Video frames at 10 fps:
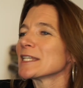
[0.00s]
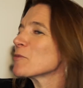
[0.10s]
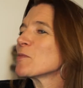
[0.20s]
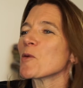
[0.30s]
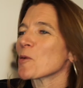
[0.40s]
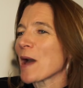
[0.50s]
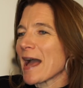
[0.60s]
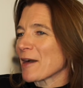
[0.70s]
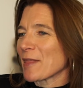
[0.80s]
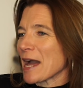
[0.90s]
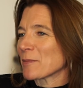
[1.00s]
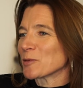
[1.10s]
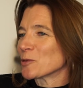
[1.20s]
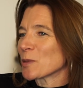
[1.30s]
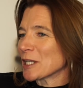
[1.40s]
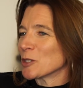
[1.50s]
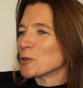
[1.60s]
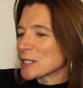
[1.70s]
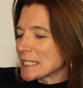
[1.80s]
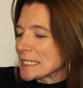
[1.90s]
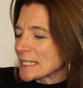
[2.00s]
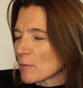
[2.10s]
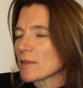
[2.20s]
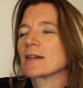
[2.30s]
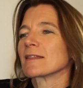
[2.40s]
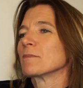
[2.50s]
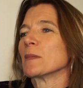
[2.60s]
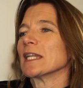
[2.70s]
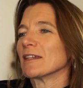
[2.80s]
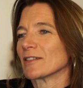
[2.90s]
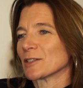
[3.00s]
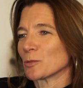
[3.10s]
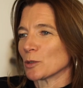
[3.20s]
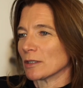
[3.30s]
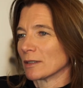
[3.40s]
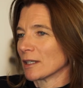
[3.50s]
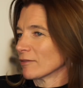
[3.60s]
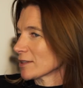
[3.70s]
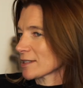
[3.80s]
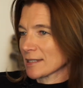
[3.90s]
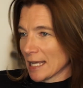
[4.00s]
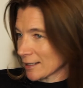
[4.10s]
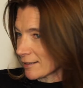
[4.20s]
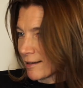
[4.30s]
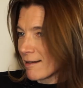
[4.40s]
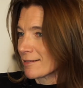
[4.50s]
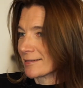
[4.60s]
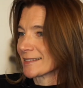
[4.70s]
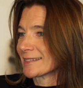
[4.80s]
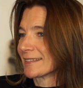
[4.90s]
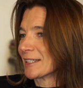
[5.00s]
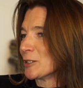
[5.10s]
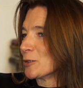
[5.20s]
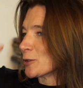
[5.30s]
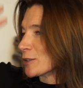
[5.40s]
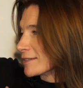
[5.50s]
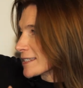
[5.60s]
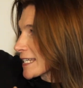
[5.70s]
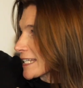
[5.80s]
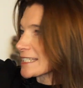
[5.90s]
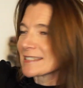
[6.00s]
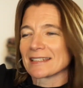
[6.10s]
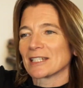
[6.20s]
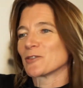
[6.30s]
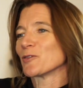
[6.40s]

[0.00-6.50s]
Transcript: Tell me more about how that happens when you see something that many of us wouldn't give a second glance, and you can see its